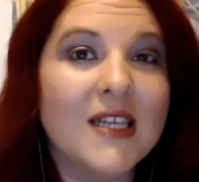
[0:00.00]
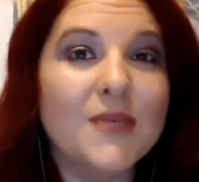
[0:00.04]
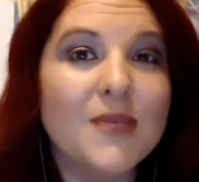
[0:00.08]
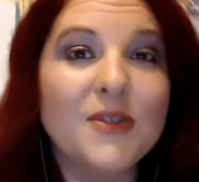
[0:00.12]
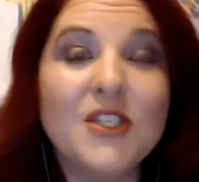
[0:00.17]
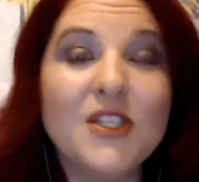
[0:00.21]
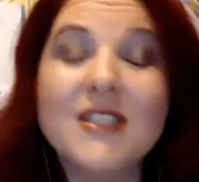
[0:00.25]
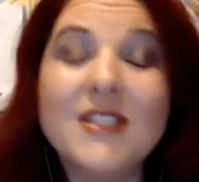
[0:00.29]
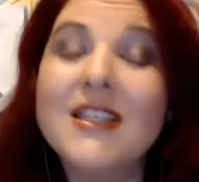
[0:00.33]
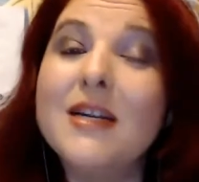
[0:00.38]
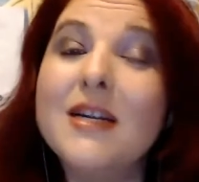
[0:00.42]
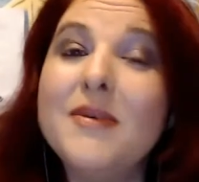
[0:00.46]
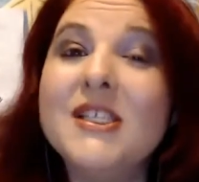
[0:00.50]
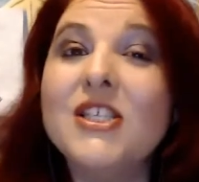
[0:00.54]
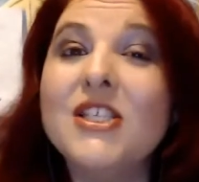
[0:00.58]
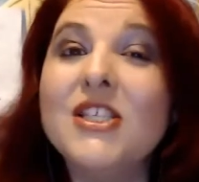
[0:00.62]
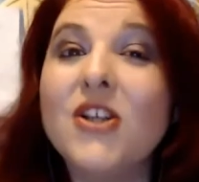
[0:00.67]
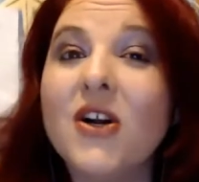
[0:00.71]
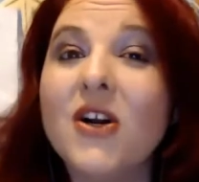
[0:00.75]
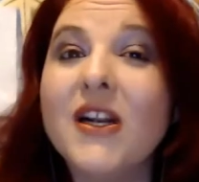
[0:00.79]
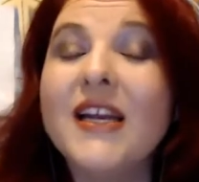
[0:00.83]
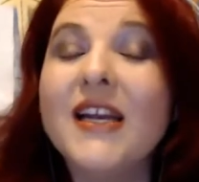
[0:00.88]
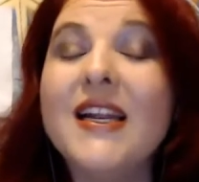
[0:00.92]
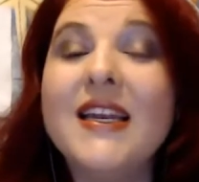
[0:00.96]
which is going to be
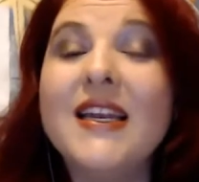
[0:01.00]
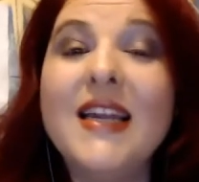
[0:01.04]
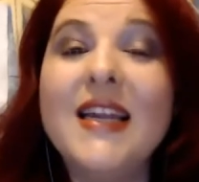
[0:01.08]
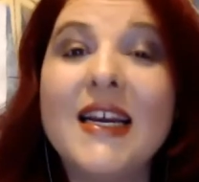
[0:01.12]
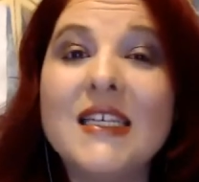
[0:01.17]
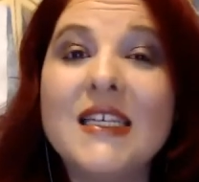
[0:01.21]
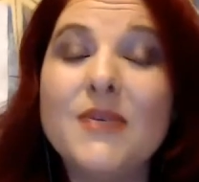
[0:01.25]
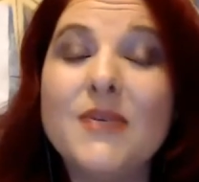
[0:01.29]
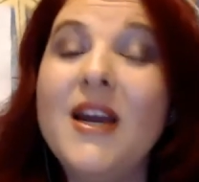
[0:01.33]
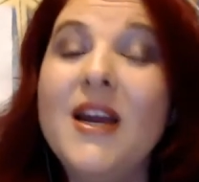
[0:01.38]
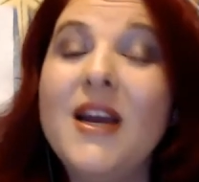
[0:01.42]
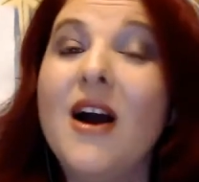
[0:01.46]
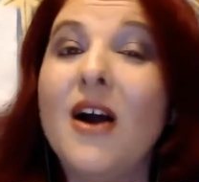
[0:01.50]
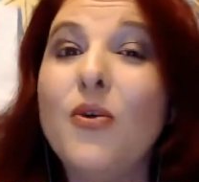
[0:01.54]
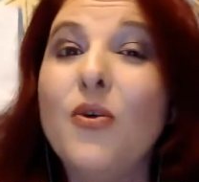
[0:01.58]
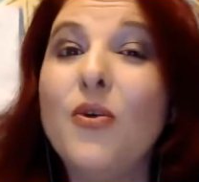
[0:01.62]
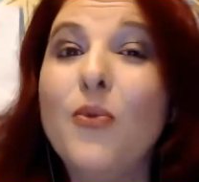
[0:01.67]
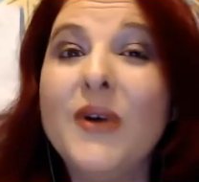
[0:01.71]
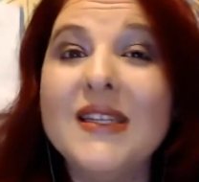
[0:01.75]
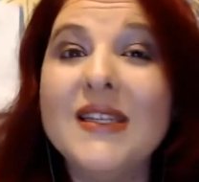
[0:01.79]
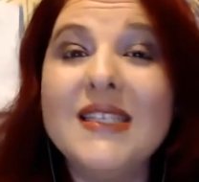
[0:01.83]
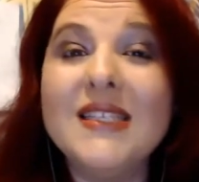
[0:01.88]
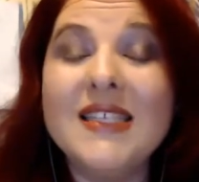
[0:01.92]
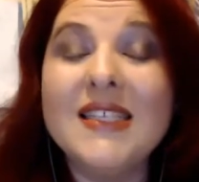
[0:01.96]
starting next week on
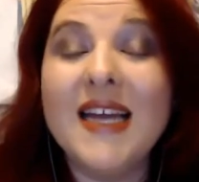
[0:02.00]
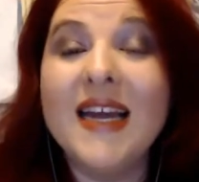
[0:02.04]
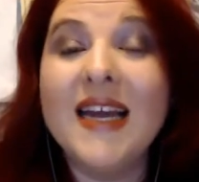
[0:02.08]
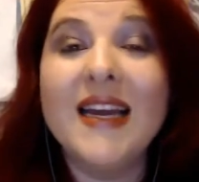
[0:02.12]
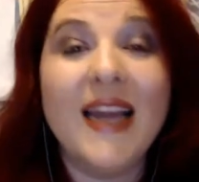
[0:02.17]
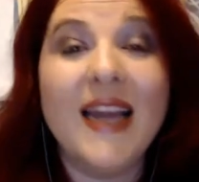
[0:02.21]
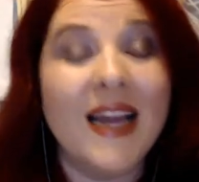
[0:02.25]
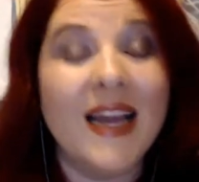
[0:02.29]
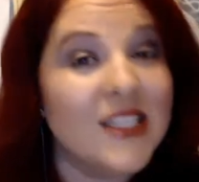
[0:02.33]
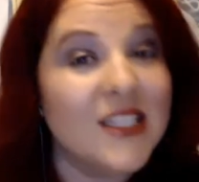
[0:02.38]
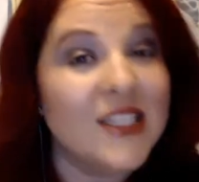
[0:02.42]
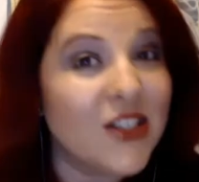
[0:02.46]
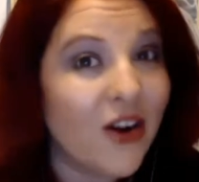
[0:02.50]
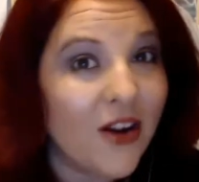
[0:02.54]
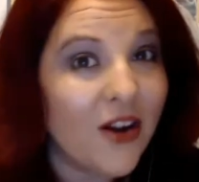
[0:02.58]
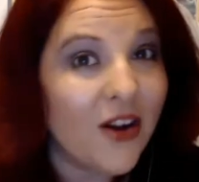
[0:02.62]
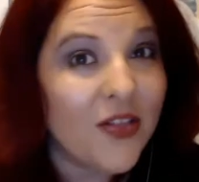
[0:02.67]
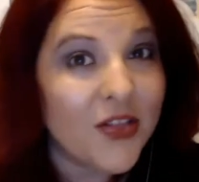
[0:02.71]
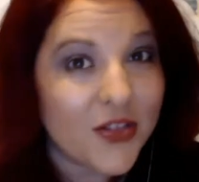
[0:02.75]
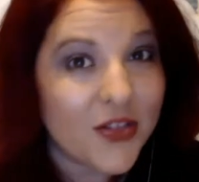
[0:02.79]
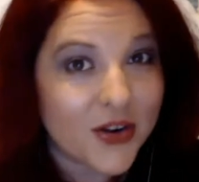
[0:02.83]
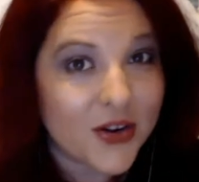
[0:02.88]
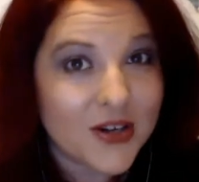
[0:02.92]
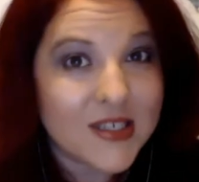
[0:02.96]
Wednesday and on
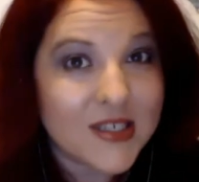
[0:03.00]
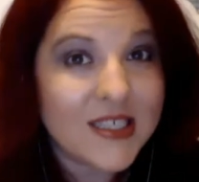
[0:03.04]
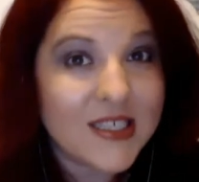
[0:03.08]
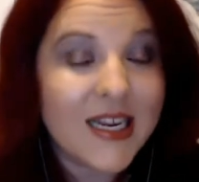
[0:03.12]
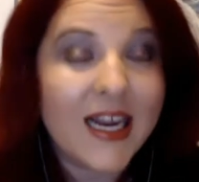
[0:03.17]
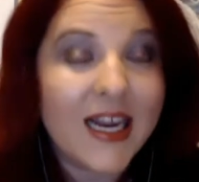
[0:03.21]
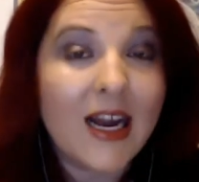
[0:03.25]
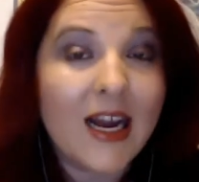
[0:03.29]
Thursday.